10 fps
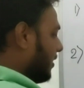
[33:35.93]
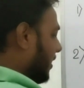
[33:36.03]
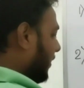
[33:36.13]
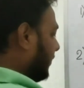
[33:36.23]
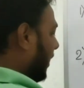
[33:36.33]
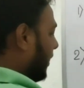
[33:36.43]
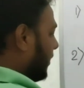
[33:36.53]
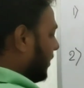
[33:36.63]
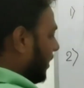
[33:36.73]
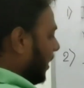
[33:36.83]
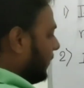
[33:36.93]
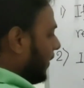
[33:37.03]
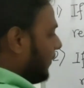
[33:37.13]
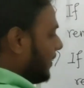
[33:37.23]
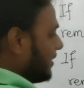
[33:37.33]
And third, if
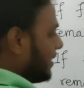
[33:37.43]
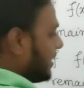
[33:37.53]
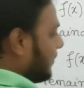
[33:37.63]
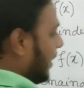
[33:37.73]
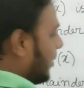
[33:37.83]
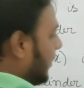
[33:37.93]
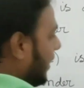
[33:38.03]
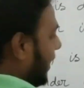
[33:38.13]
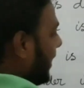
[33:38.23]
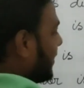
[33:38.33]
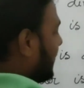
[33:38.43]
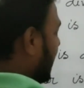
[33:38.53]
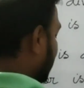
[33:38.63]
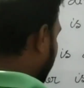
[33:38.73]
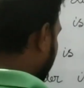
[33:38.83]
fx is divided by x
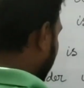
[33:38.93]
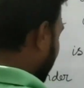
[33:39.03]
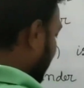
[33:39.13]
plus b,